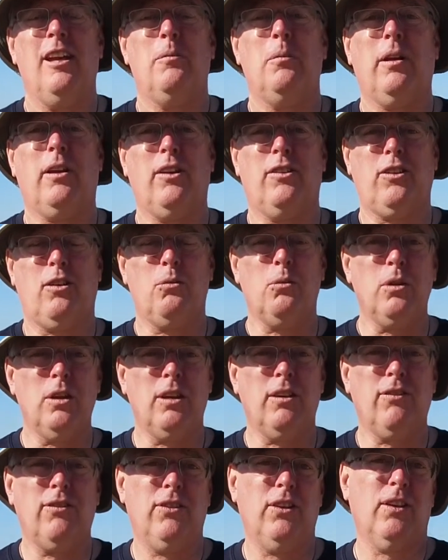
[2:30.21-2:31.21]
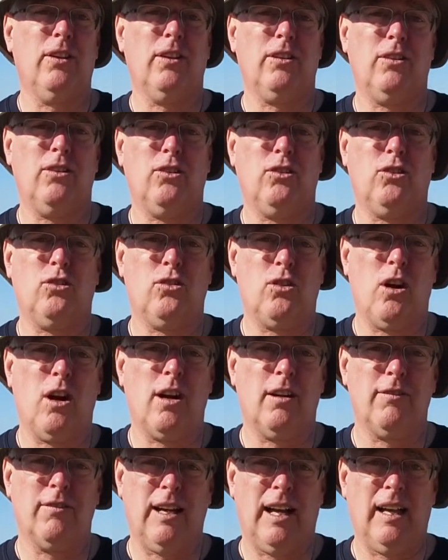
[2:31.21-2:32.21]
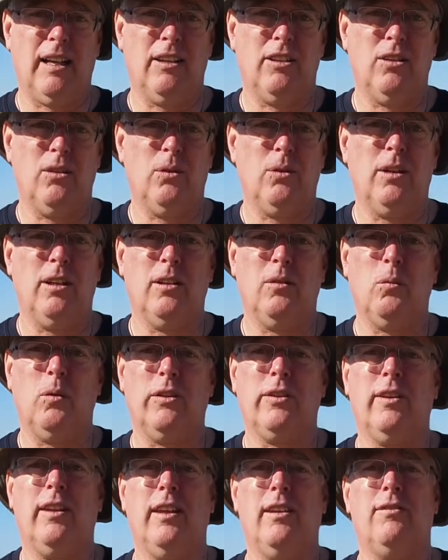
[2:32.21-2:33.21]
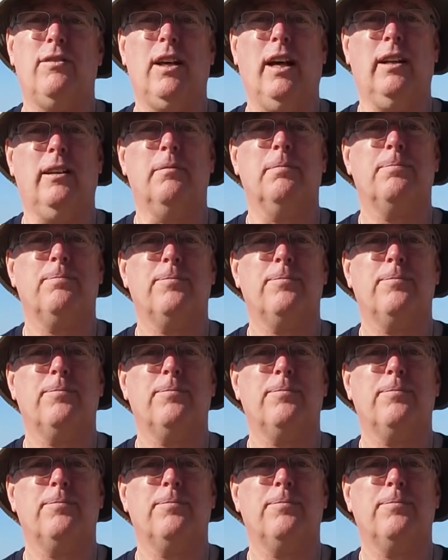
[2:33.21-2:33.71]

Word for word: because I really feel that there's a strong value in what they've done.